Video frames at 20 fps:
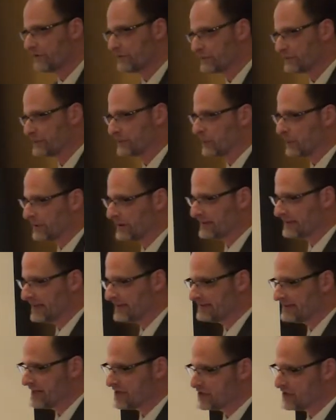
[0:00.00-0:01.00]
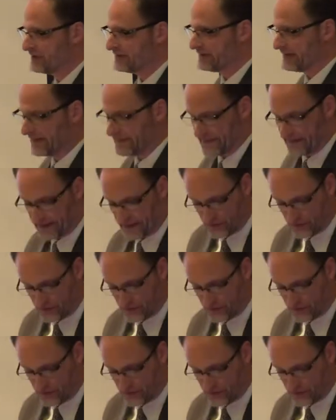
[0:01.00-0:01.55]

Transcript: Through organizations like the